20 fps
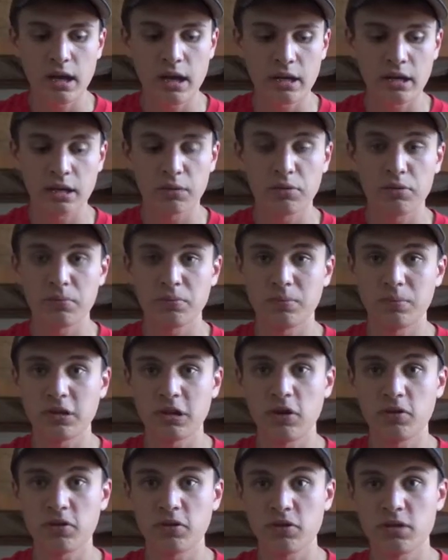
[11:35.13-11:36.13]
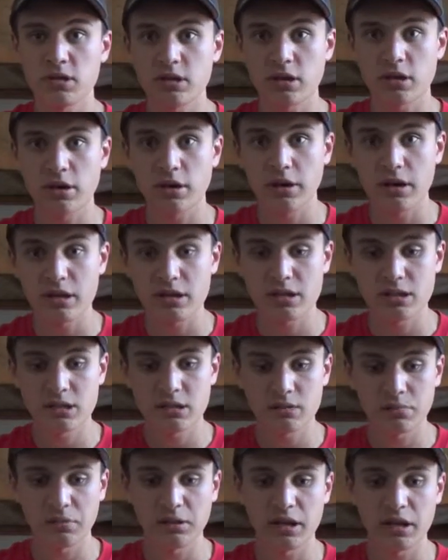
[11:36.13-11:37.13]
And they would go to Atari,
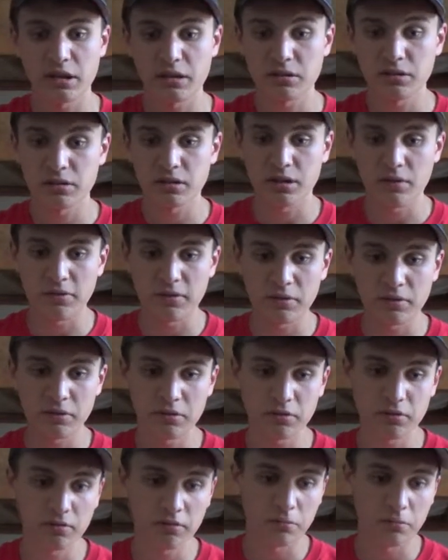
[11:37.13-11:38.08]
play different